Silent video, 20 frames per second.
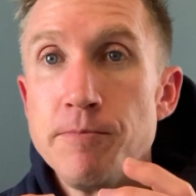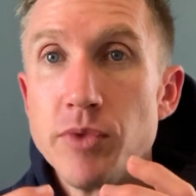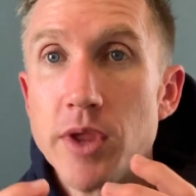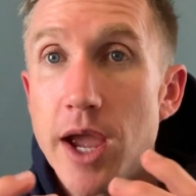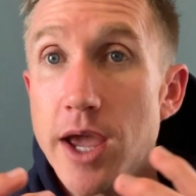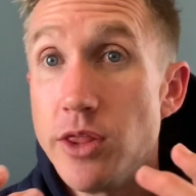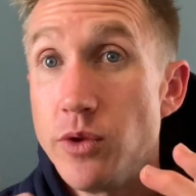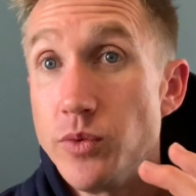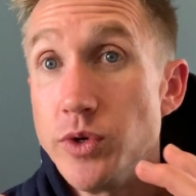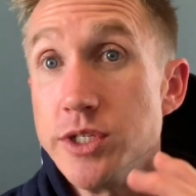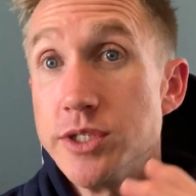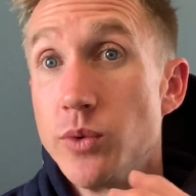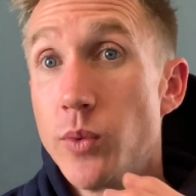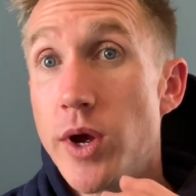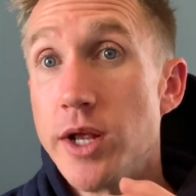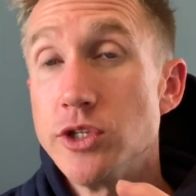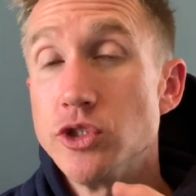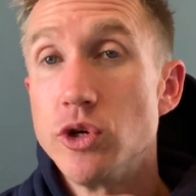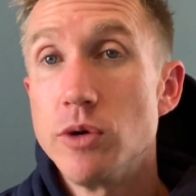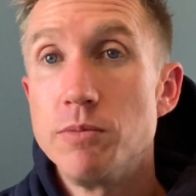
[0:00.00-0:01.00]
And the reason why
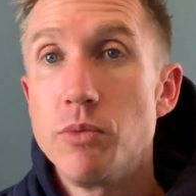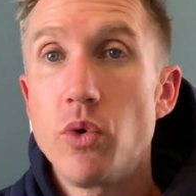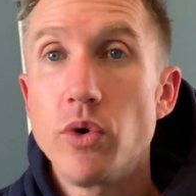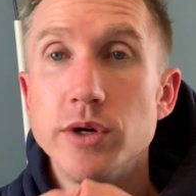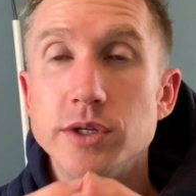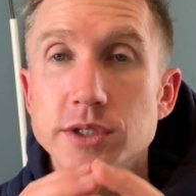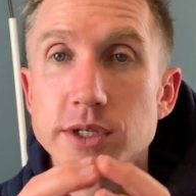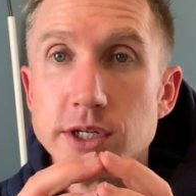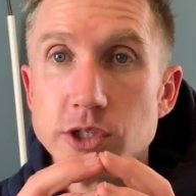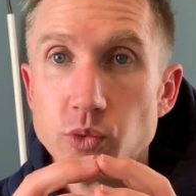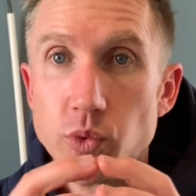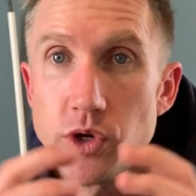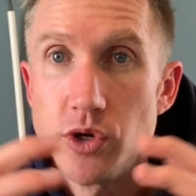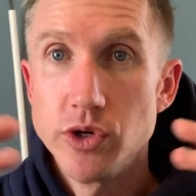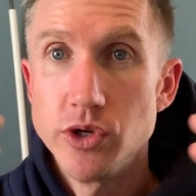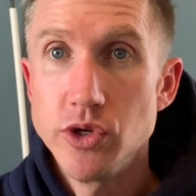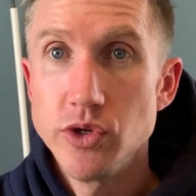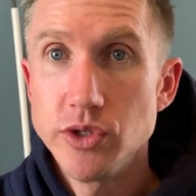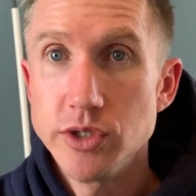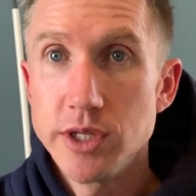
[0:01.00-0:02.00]
it's so important is because when you're
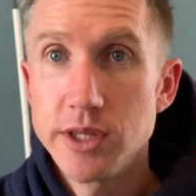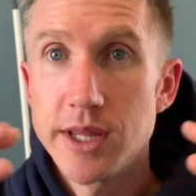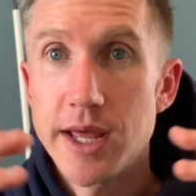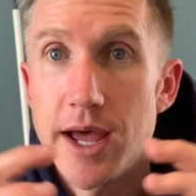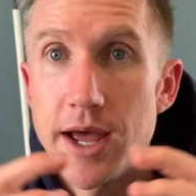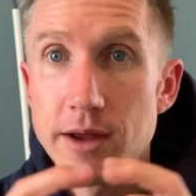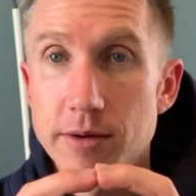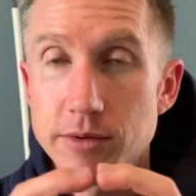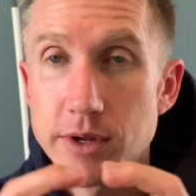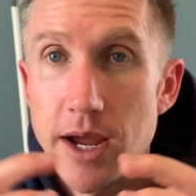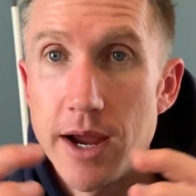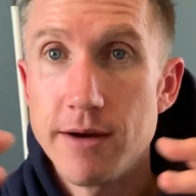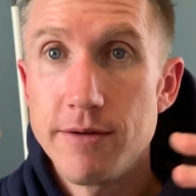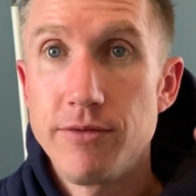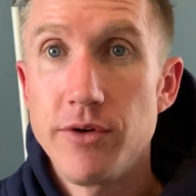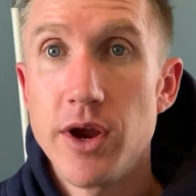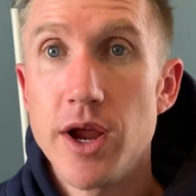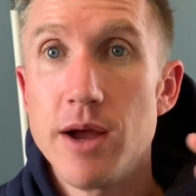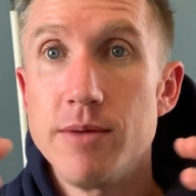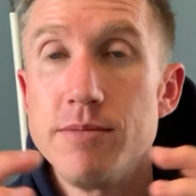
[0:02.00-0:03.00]
using that
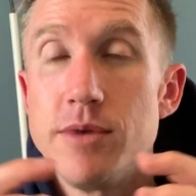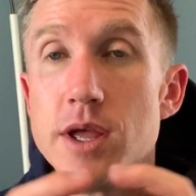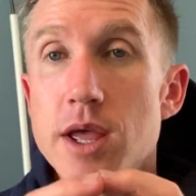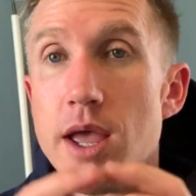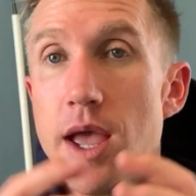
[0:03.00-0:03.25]
diaphragm